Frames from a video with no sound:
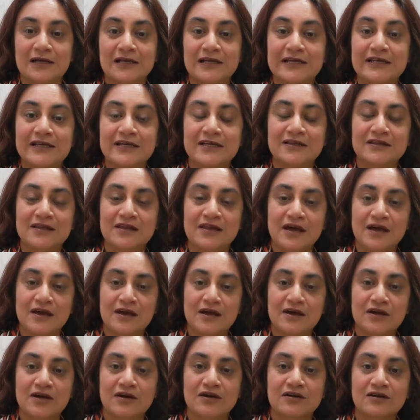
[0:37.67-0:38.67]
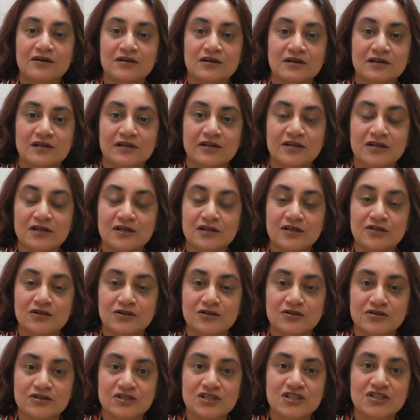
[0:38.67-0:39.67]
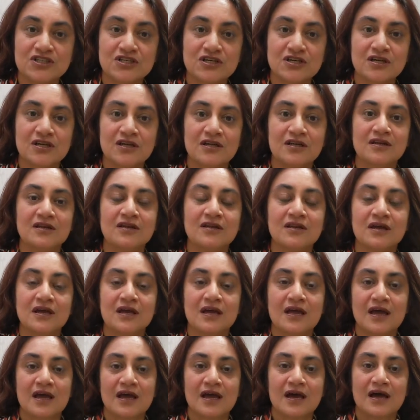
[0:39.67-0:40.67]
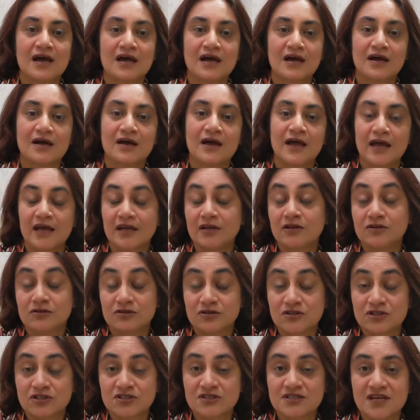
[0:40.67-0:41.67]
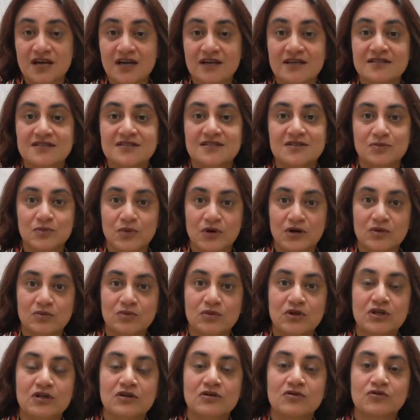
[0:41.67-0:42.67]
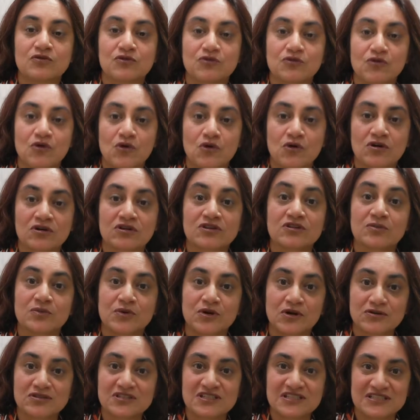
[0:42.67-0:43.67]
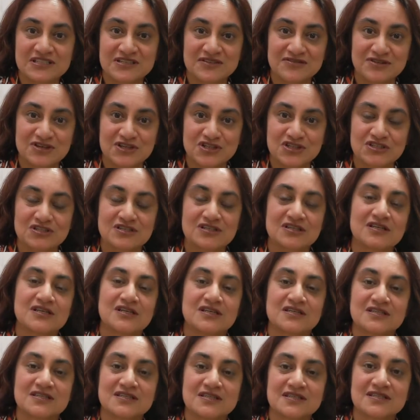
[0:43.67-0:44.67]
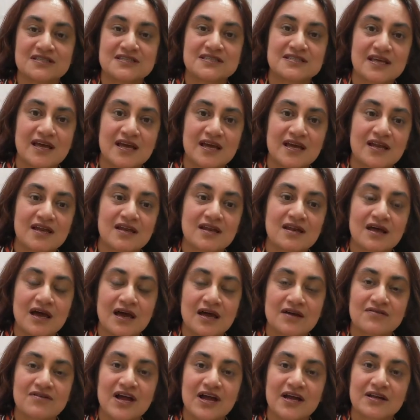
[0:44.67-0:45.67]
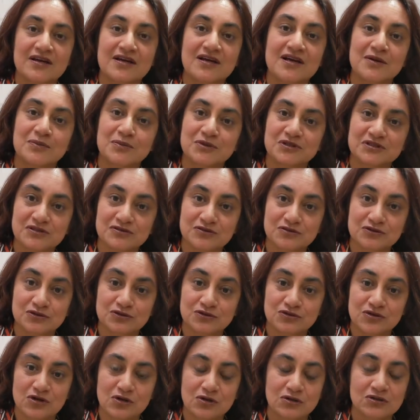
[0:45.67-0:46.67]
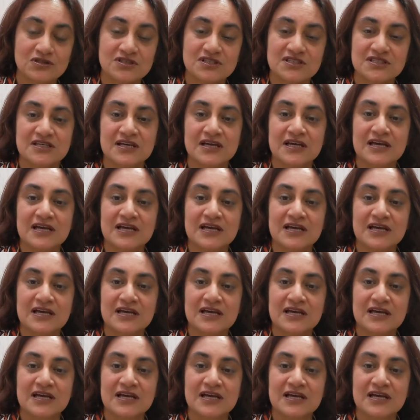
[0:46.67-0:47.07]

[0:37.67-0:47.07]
leading their clinical nutrition and nutrition science department for the protein division. And since then, I've had a couple different roles.